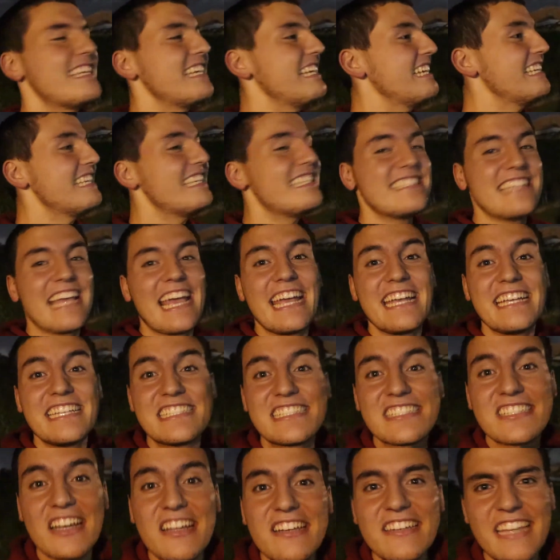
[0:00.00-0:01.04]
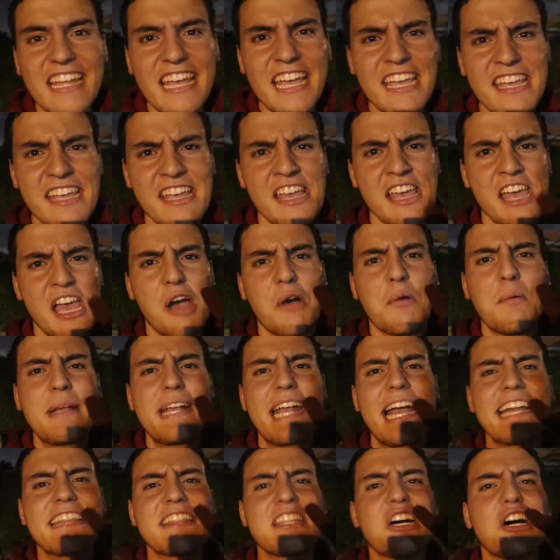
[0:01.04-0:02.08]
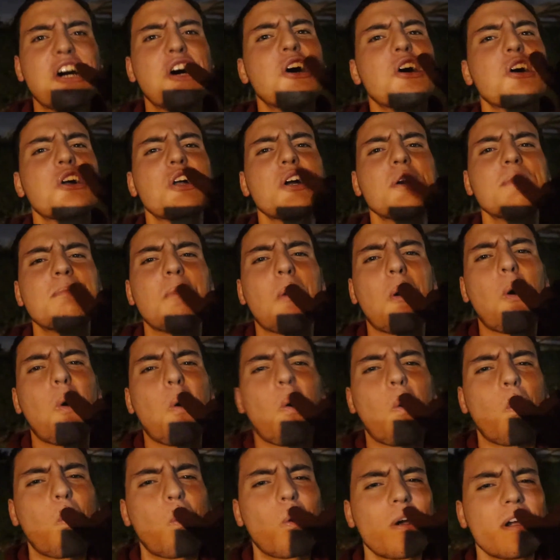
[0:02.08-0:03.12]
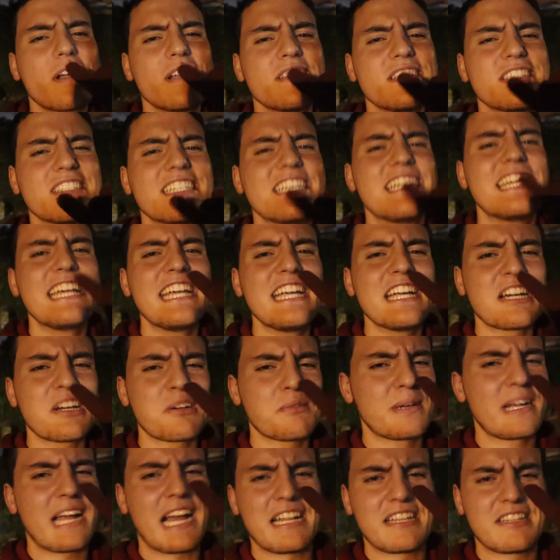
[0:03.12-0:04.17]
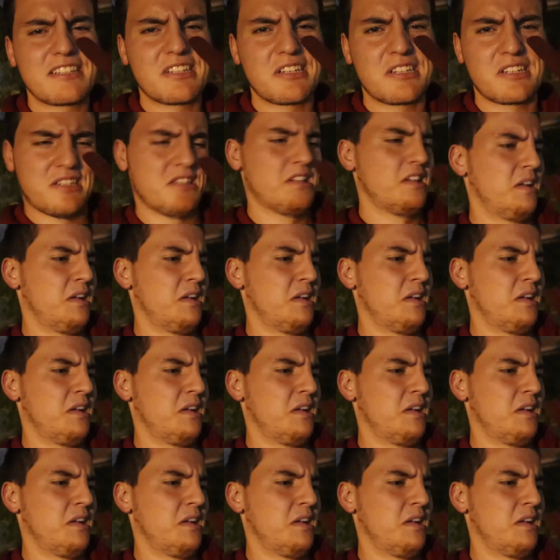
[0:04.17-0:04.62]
It is a Sunday, and we got the Hook'em Horns gear. We got the